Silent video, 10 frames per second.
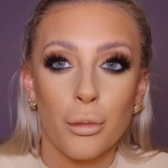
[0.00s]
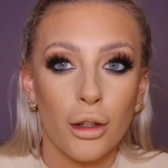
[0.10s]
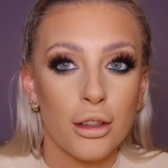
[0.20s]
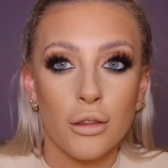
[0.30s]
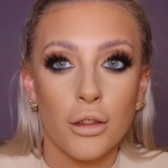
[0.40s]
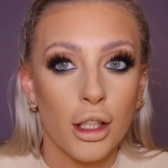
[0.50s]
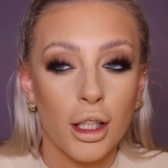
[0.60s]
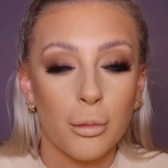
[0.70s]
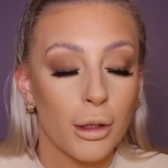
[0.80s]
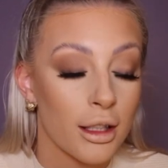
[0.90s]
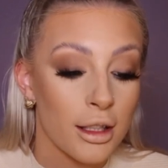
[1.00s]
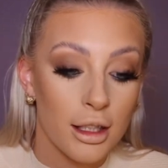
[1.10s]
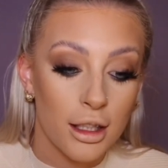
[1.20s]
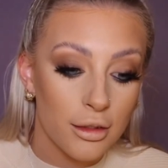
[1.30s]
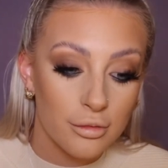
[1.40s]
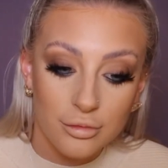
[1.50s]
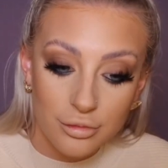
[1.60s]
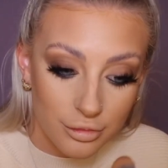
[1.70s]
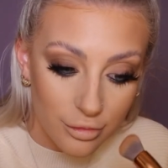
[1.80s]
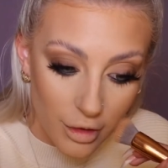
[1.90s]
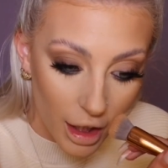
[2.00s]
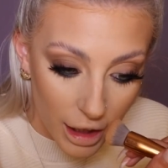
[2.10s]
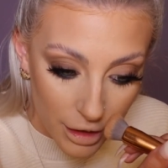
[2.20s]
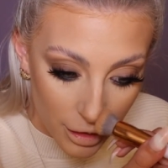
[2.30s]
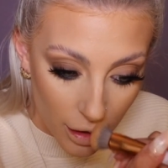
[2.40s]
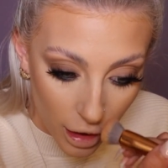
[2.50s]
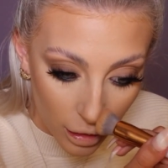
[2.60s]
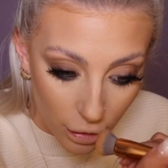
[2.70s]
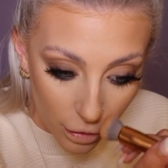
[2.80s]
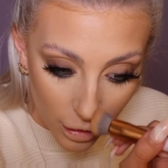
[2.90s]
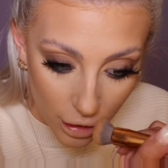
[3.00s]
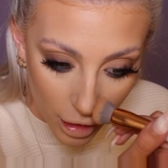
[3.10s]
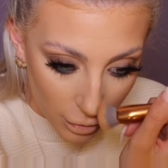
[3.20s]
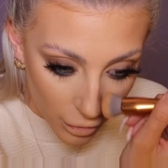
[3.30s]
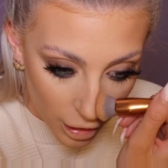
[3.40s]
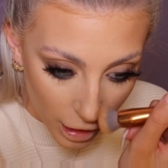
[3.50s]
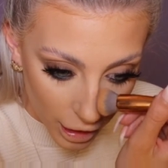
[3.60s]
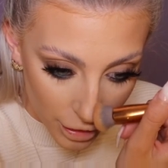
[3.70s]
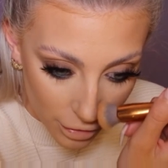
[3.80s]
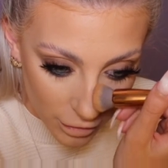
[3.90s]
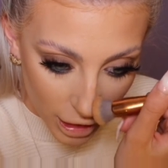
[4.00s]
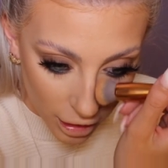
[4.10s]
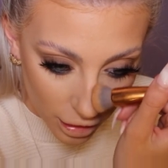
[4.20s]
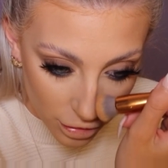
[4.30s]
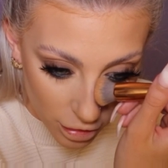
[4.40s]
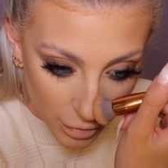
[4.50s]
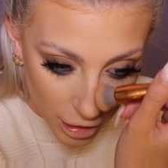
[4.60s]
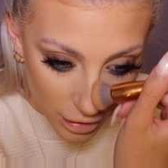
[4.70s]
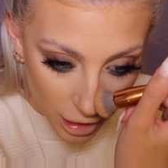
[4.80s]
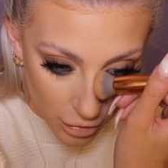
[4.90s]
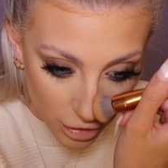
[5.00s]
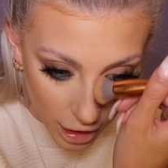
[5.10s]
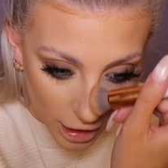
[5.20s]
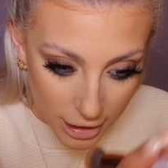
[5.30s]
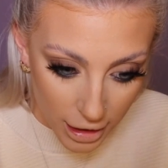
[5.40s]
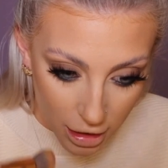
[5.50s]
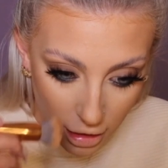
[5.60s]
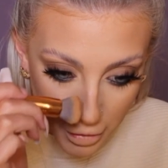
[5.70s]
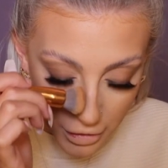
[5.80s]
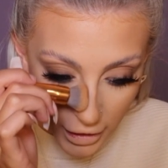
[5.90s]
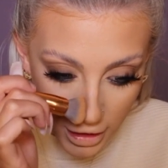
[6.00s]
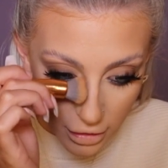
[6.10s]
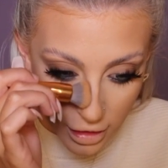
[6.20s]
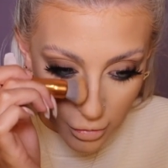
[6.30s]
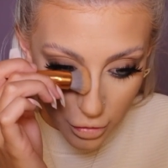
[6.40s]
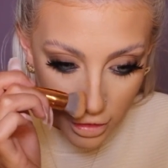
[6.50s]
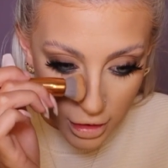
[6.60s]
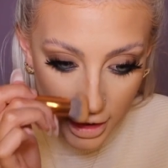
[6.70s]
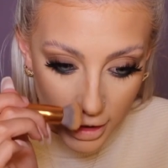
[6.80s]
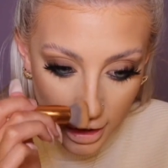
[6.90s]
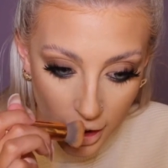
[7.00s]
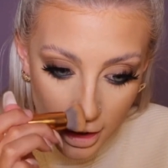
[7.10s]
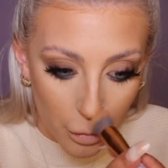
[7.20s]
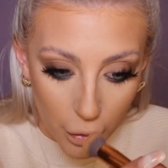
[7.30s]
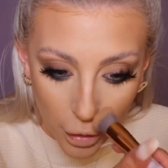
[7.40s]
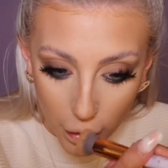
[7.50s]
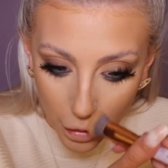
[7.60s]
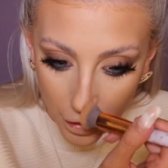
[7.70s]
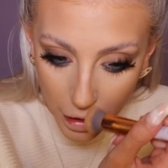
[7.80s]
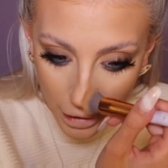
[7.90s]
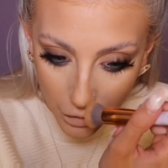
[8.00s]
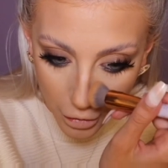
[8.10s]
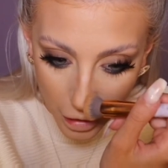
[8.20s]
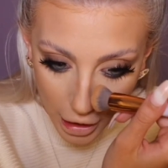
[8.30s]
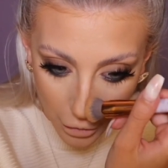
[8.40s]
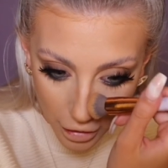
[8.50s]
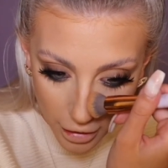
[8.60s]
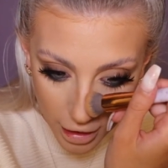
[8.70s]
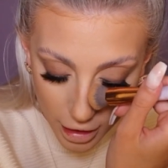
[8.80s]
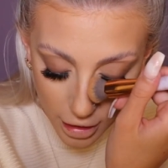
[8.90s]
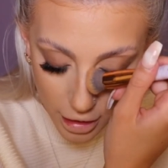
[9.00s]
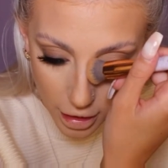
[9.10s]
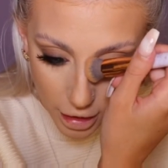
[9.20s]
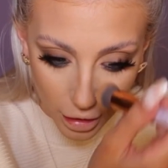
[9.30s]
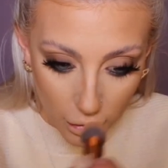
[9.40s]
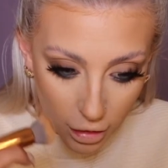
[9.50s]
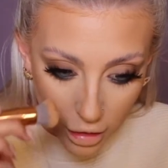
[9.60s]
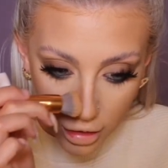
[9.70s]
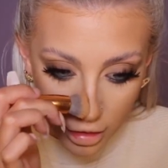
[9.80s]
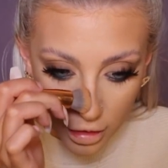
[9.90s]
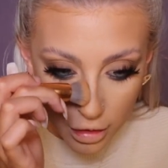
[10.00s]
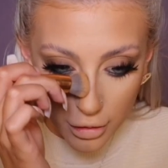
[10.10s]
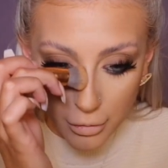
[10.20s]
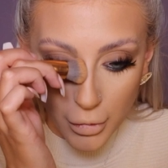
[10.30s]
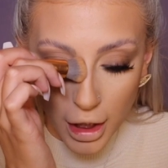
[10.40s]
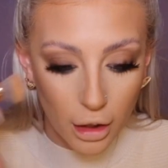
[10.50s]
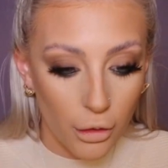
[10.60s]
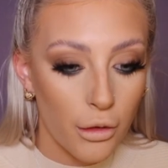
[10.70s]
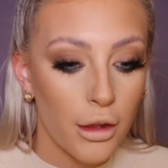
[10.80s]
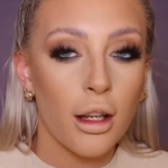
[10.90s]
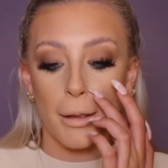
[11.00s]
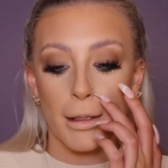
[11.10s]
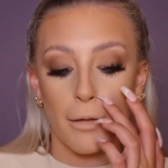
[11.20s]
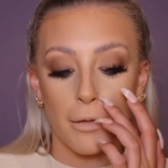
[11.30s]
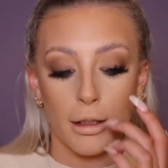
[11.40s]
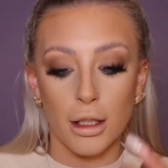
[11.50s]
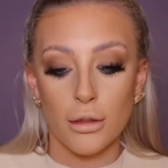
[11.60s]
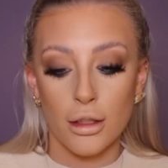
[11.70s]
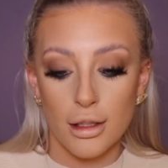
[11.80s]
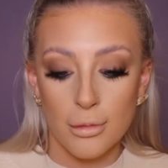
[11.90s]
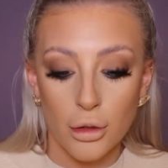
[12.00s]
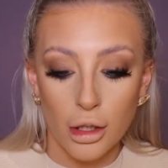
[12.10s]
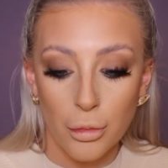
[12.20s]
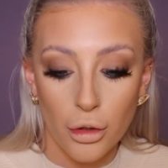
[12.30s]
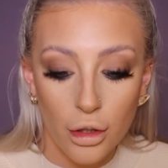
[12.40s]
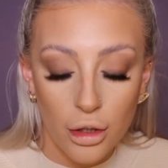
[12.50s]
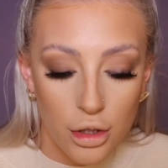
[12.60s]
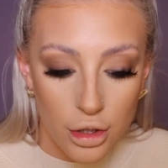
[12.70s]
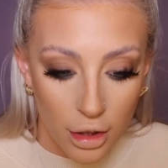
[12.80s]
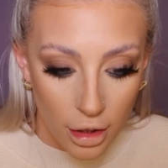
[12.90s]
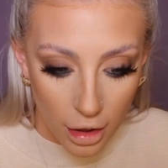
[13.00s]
because if you can't blend it, it's not a look. I don't really contour my nose that much, like I said, so I'm alright using a brush like this. But if you are wanting to make it look thinner, definitely use a smaller brush.